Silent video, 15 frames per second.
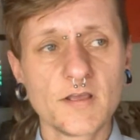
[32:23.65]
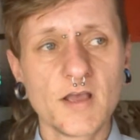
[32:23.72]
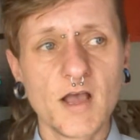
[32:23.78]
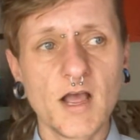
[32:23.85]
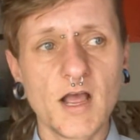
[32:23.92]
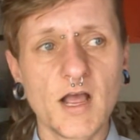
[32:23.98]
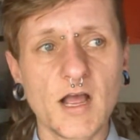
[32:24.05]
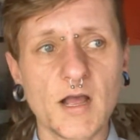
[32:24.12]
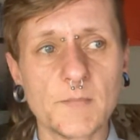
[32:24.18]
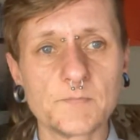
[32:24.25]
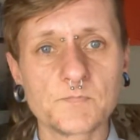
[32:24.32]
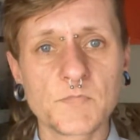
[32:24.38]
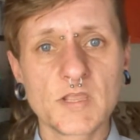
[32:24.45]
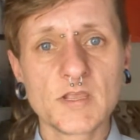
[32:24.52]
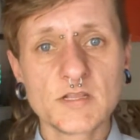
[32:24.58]

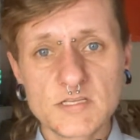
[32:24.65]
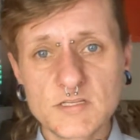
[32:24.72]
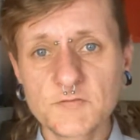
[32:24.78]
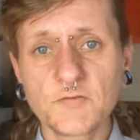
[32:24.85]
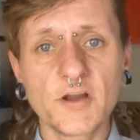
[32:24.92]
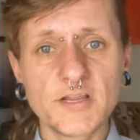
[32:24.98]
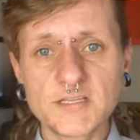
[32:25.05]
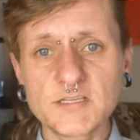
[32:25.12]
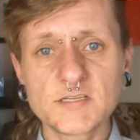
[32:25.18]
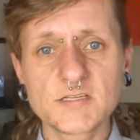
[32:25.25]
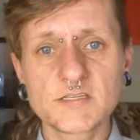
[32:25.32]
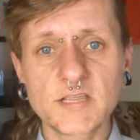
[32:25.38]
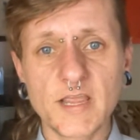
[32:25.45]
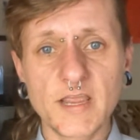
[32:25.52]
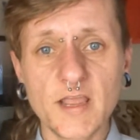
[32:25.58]
Suffice it to
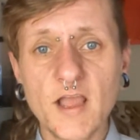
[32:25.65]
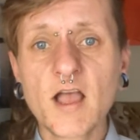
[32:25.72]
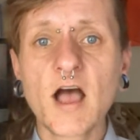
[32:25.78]
say,